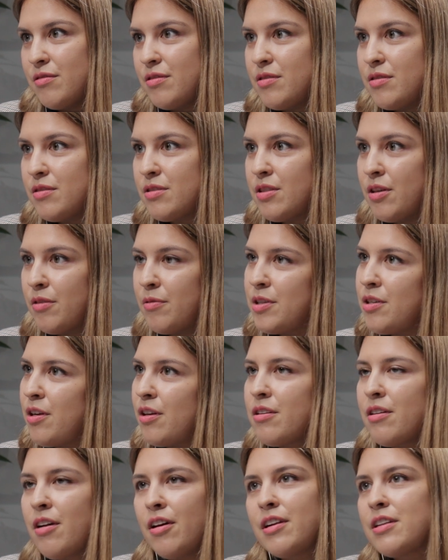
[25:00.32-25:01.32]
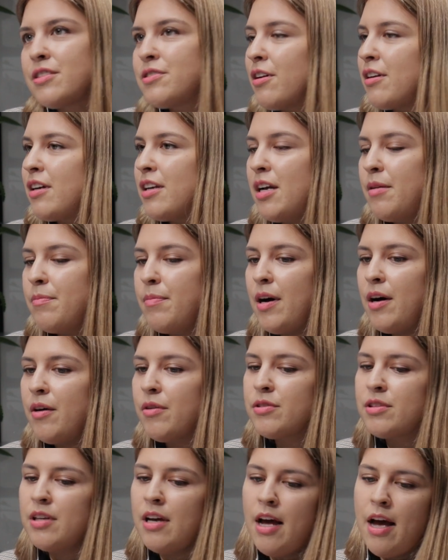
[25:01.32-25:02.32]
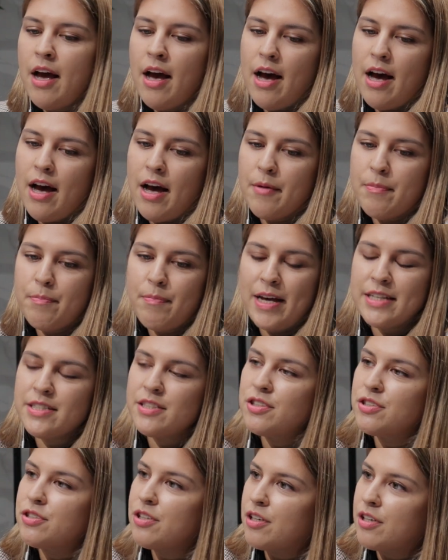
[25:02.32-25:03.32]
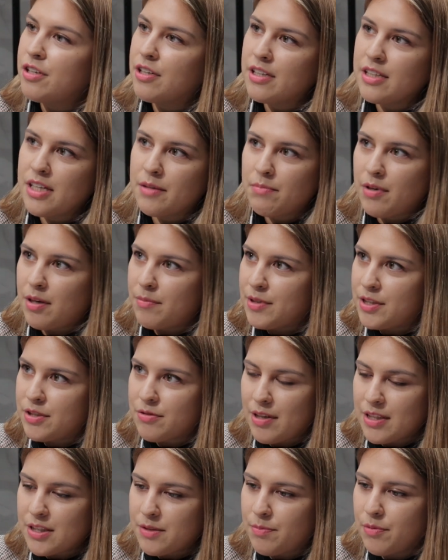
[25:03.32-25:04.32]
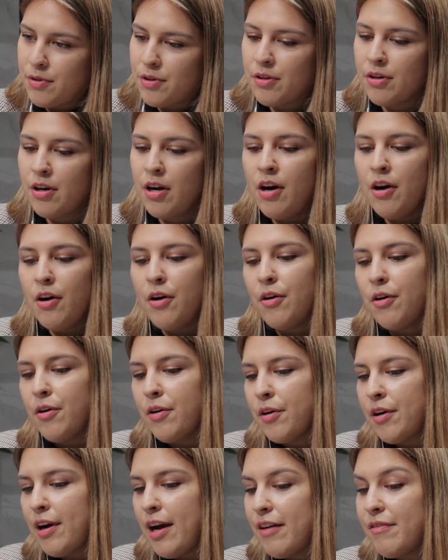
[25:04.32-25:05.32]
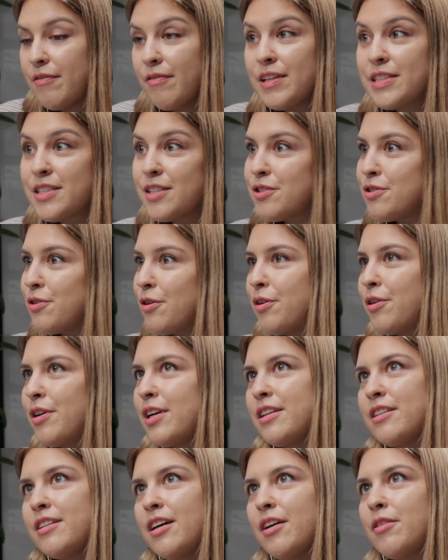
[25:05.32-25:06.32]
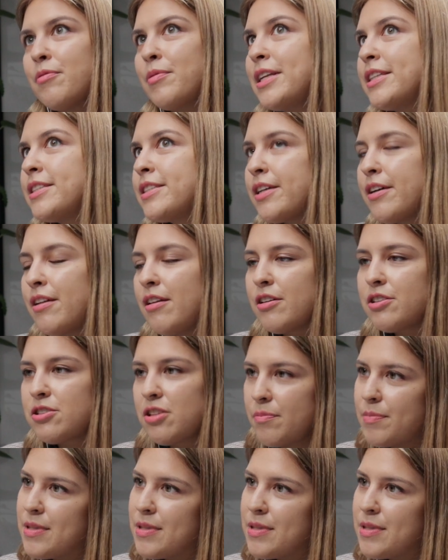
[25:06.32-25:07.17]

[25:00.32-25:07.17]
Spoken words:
So we're not only talking about a passenger in a public transport or a visitor in a retail or shopping